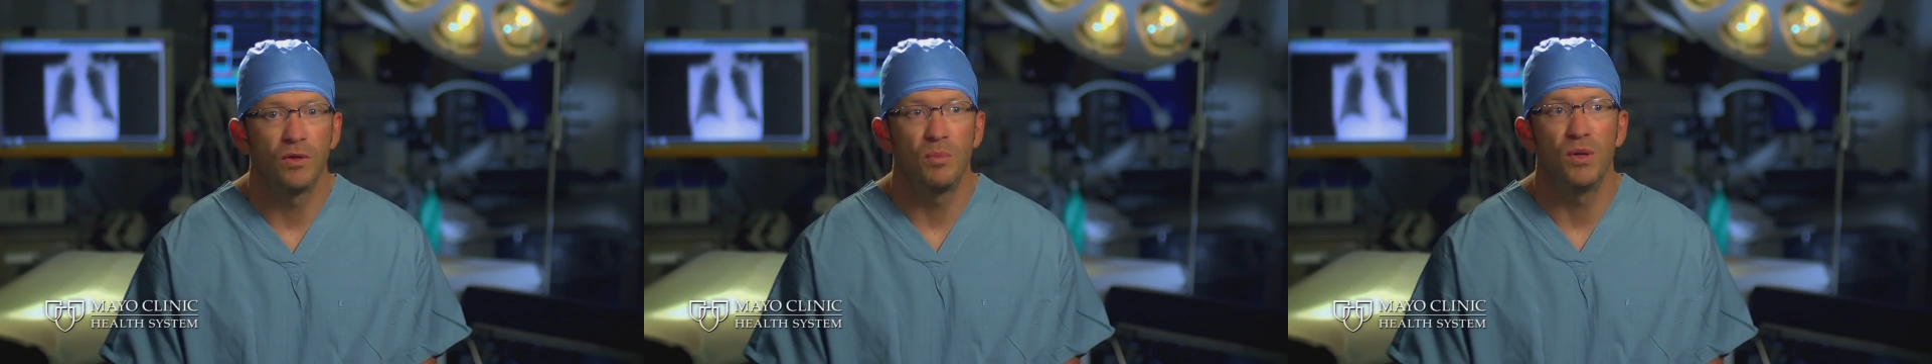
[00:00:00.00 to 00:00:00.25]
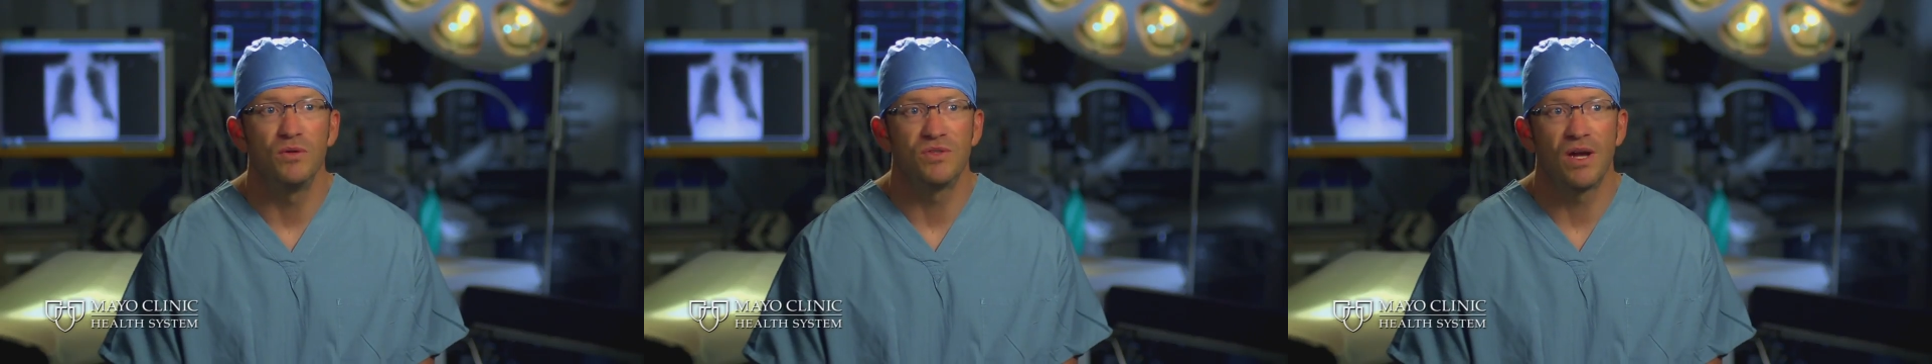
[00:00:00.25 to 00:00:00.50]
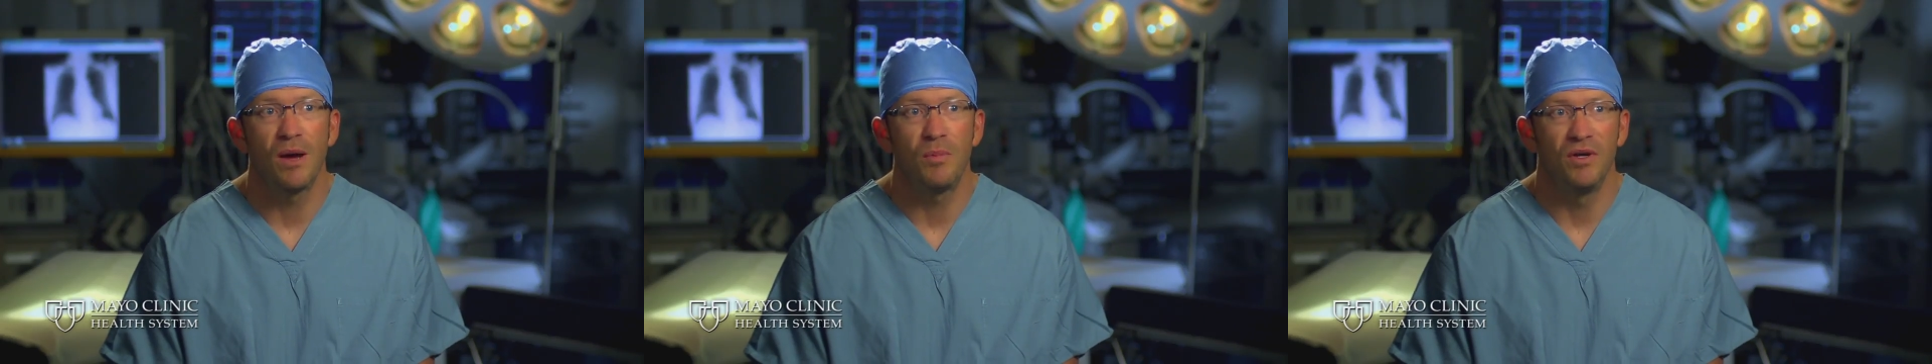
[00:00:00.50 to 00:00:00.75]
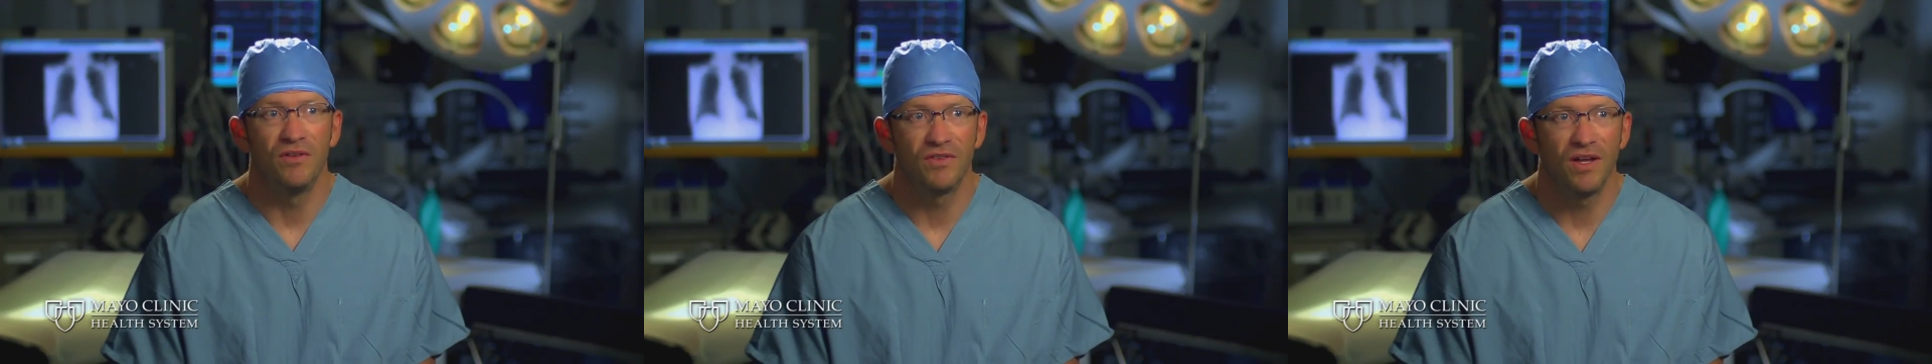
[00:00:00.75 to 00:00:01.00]
the
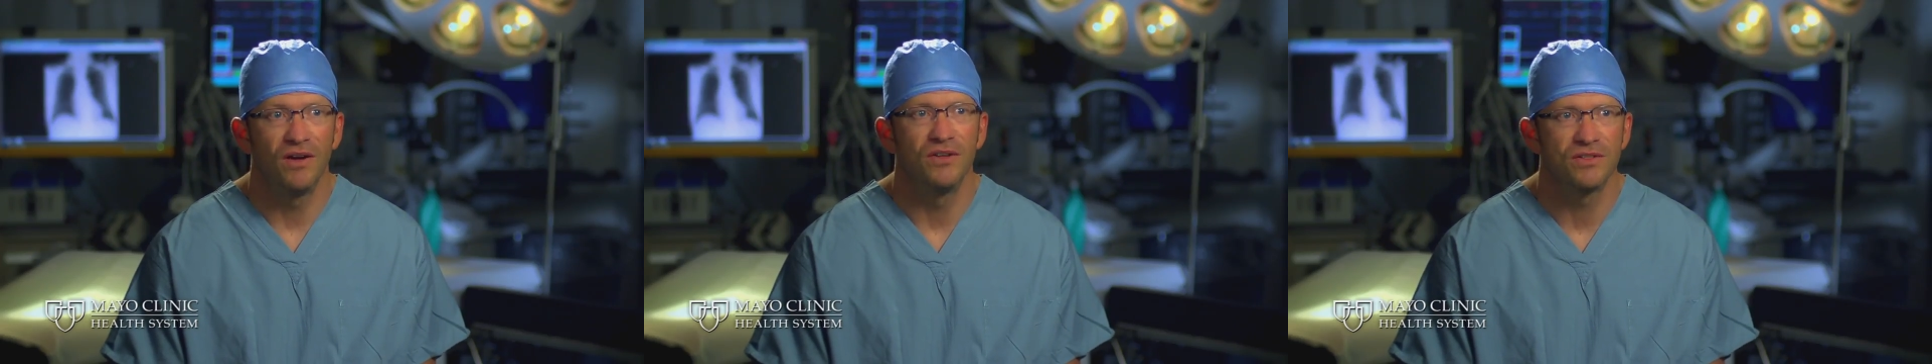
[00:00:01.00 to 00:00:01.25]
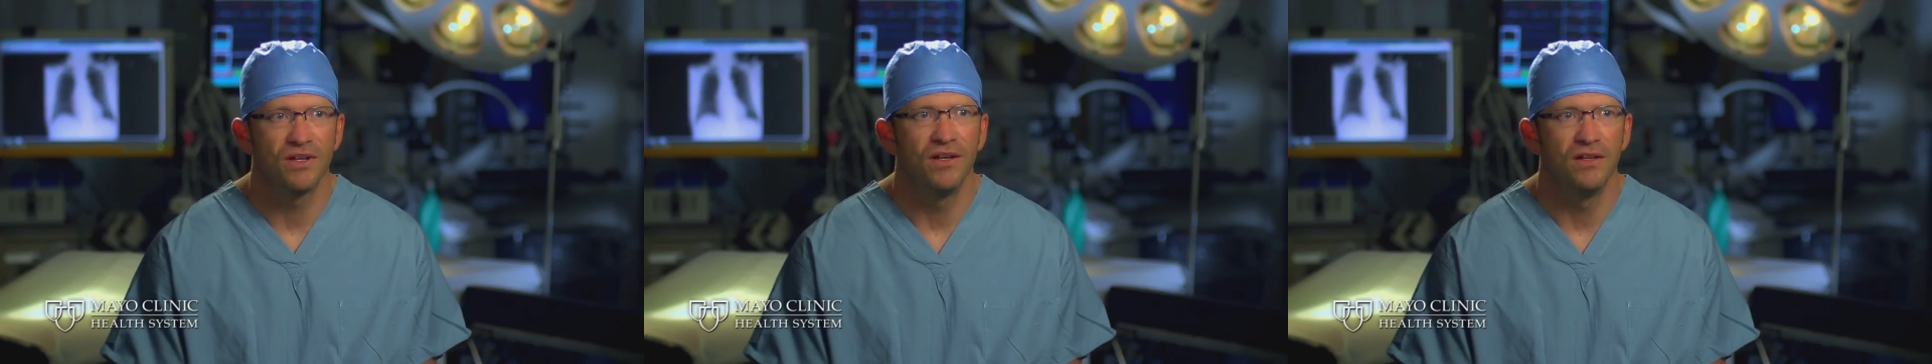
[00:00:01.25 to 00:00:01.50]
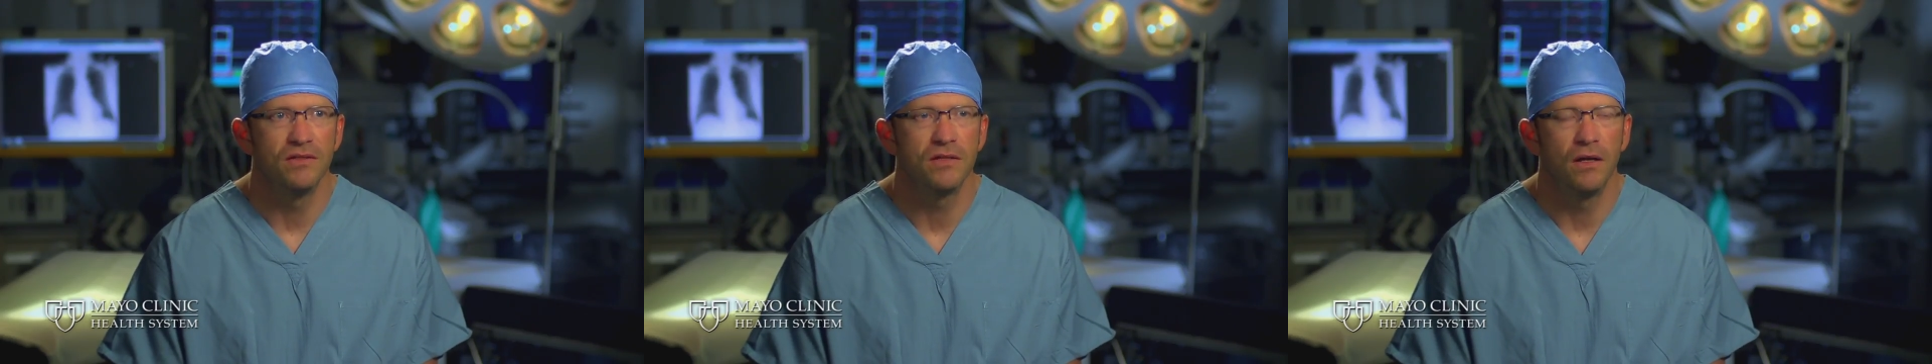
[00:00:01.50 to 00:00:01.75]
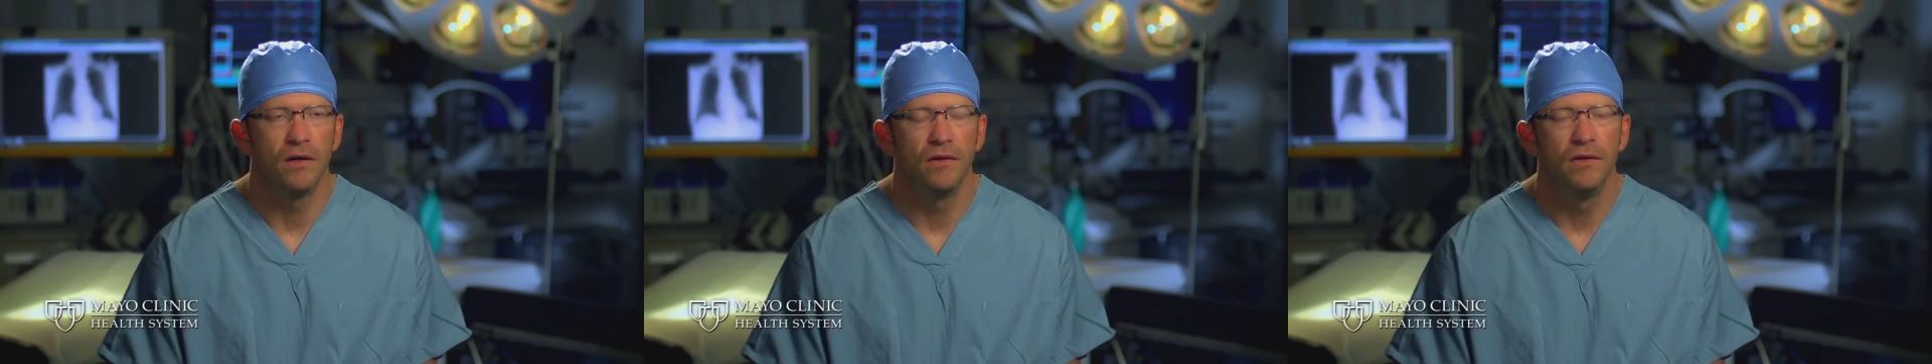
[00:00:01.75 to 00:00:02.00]
post-operative care is going to entail.